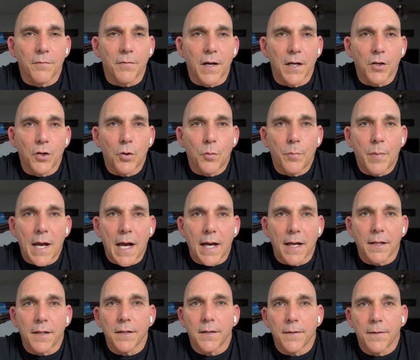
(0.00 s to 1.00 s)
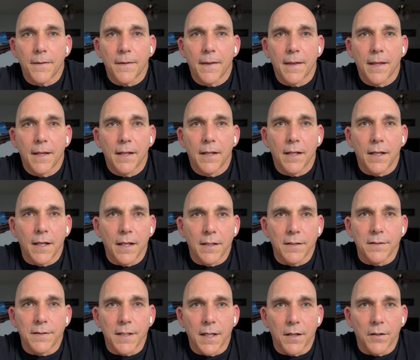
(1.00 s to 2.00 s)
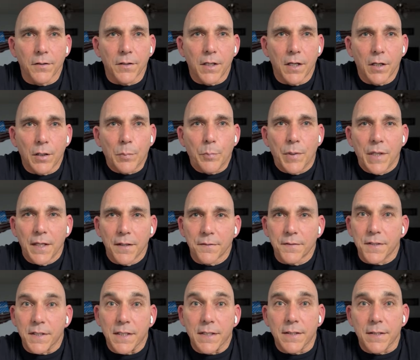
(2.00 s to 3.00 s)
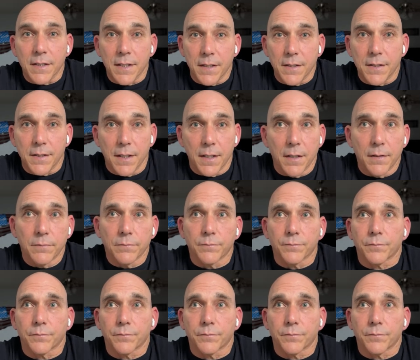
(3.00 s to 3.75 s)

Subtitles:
if I can go back and tell young PFC Cece,